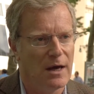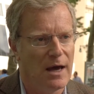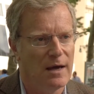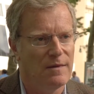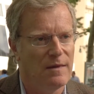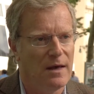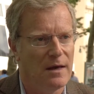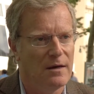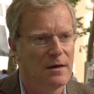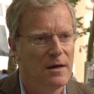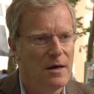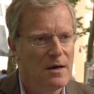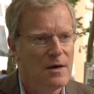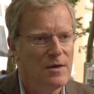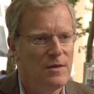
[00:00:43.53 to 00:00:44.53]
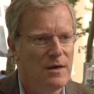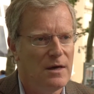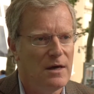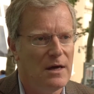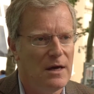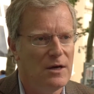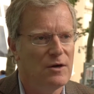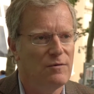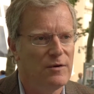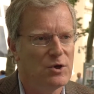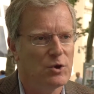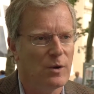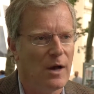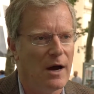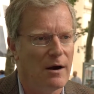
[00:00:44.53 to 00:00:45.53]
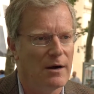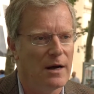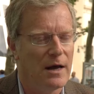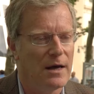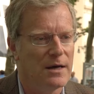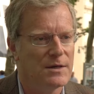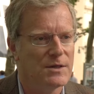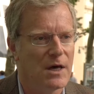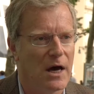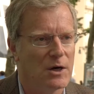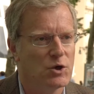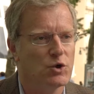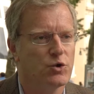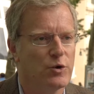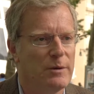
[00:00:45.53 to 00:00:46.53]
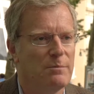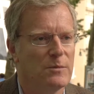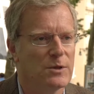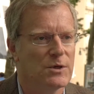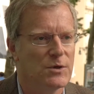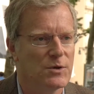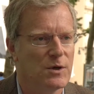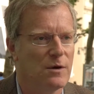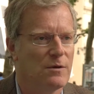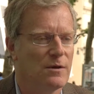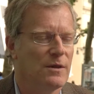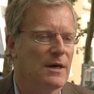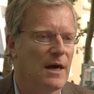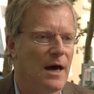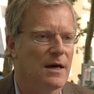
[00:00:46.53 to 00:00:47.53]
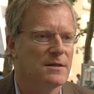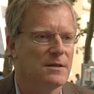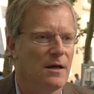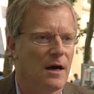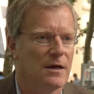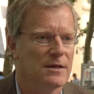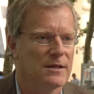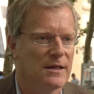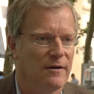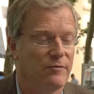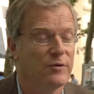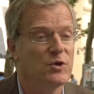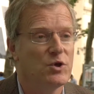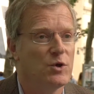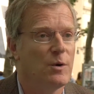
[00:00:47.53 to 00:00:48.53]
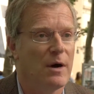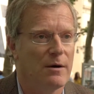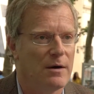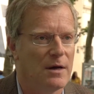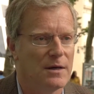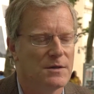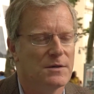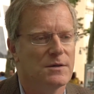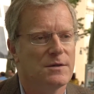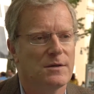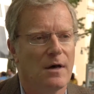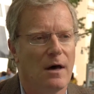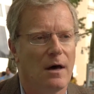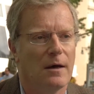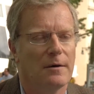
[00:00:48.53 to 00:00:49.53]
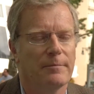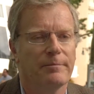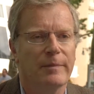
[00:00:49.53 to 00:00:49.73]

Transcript: and then the individual RNAs are trimmed so that the Cas9 is left with two RNAs inside.